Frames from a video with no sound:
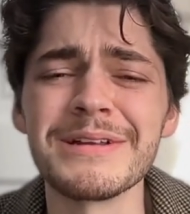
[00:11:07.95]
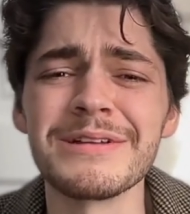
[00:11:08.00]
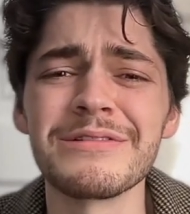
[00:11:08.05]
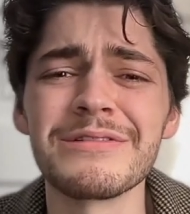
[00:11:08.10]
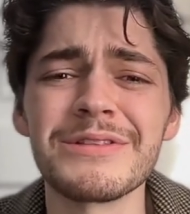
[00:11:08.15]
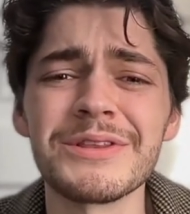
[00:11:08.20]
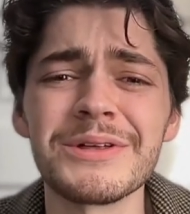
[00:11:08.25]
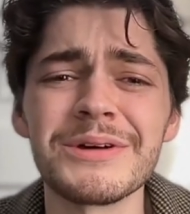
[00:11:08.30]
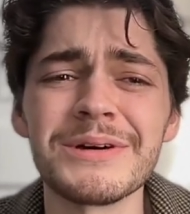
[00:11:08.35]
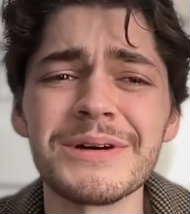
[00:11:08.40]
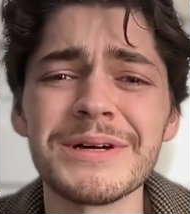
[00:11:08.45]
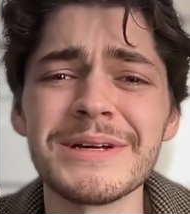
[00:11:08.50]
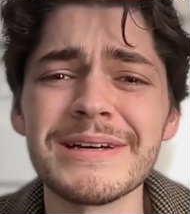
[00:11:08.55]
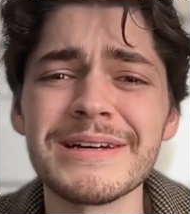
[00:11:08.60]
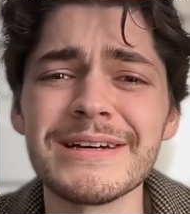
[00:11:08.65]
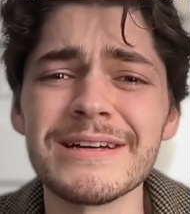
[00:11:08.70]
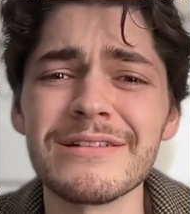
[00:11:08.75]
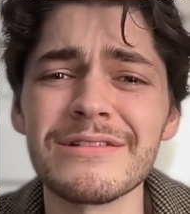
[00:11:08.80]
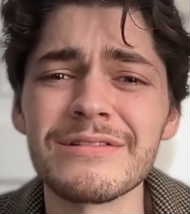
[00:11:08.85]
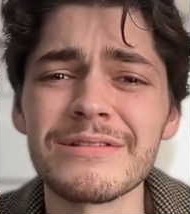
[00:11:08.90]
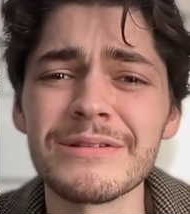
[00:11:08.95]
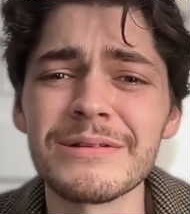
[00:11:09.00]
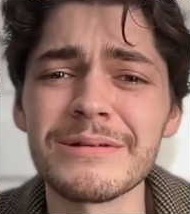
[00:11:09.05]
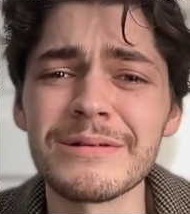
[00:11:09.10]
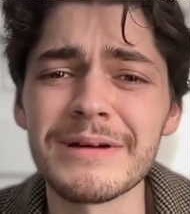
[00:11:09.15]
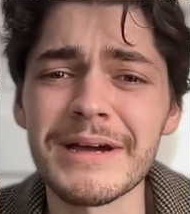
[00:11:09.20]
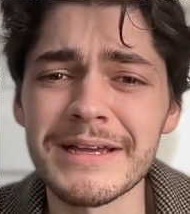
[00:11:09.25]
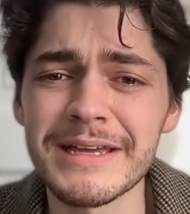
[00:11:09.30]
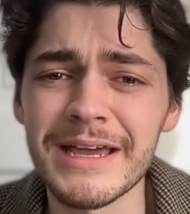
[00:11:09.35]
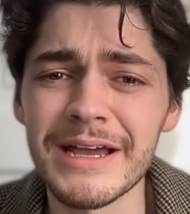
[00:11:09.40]
It's the it's
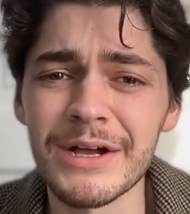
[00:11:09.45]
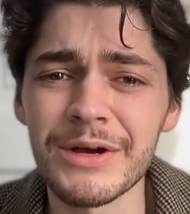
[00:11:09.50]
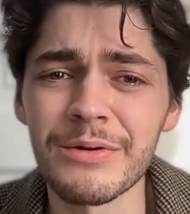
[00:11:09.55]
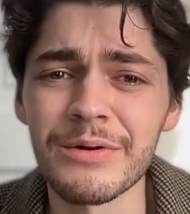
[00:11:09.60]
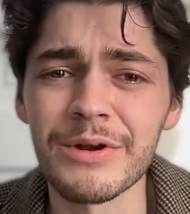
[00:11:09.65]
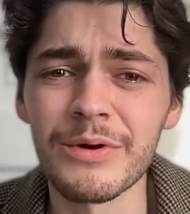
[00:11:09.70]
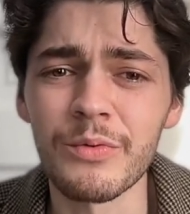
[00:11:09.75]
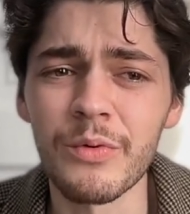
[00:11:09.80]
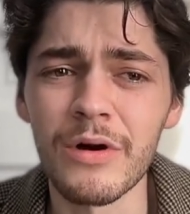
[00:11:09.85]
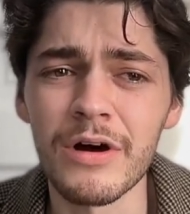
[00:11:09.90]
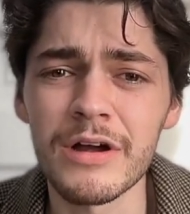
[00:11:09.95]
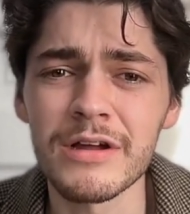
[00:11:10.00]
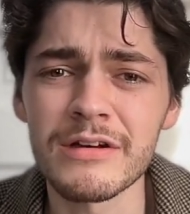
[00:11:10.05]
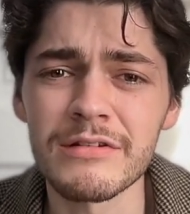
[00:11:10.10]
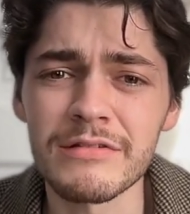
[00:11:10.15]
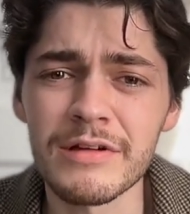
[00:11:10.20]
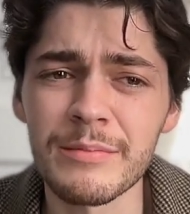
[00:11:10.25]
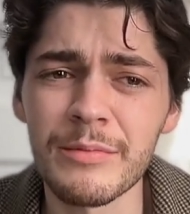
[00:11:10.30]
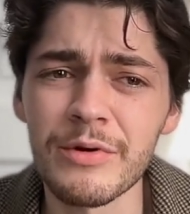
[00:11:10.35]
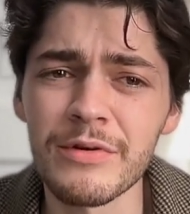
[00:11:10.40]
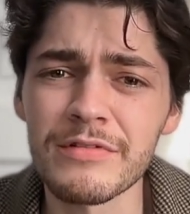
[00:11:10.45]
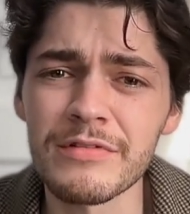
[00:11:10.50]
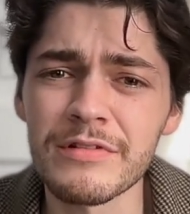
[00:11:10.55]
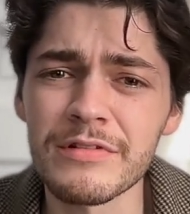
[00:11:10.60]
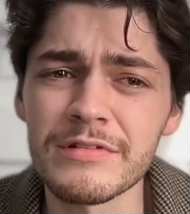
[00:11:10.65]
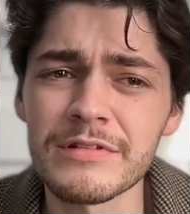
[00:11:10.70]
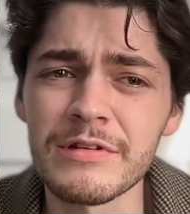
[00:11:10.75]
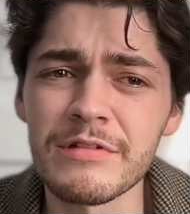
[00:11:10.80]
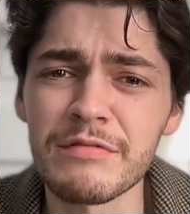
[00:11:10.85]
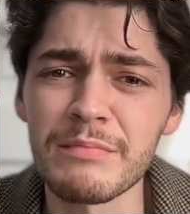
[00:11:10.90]
the I can't go on a walk because I'm always
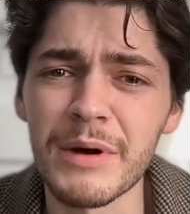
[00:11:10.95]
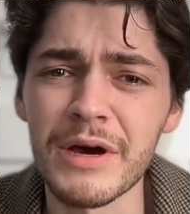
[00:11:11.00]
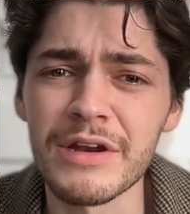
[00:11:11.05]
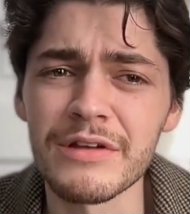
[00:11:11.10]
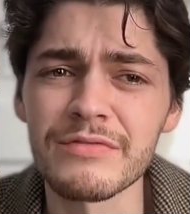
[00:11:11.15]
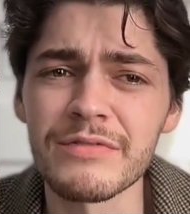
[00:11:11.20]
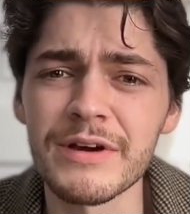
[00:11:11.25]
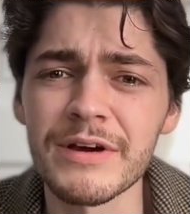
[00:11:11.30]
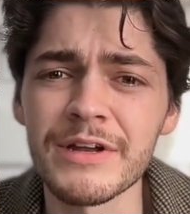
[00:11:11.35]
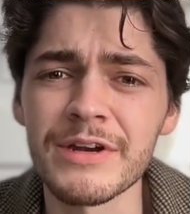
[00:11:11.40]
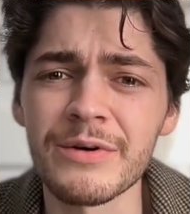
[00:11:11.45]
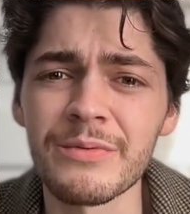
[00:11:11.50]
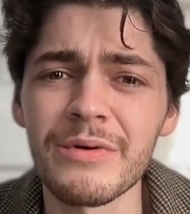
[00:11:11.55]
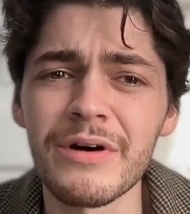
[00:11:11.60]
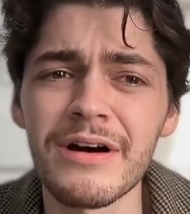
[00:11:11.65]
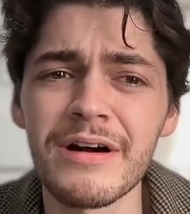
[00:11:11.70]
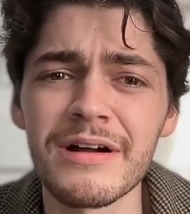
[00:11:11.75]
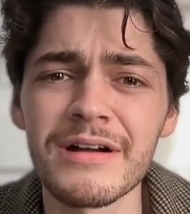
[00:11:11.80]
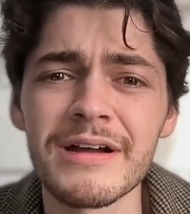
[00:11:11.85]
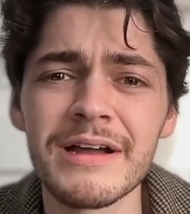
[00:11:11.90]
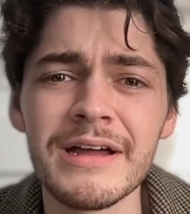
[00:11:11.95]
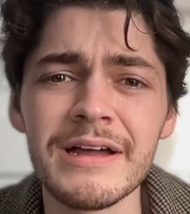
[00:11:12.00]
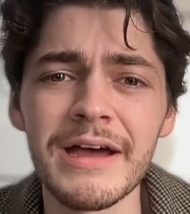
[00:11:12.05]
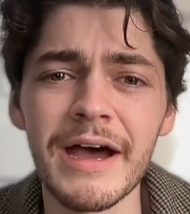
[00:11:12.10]
listening to Spotify on a walk.